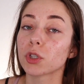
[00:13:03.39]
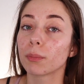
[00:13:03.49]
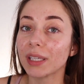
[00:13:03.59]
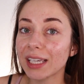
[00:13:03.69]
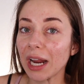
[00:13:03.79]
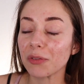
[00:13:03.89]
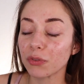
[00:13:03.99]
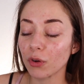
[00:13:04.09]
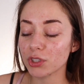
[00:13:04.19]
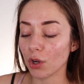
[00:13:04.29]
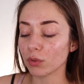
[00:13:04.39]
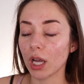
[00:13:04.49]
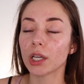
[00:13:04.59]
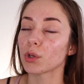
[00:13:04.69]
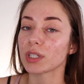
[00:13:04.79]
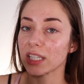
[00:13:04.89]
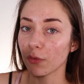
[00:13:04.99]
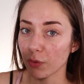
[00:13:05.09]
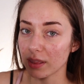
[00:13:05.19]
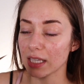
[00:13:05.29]
So be careful, don't cut
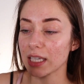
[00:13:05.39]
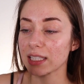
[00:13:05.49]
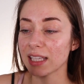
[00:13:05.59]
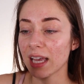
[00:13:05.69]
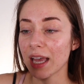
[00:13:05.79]
yourself with these,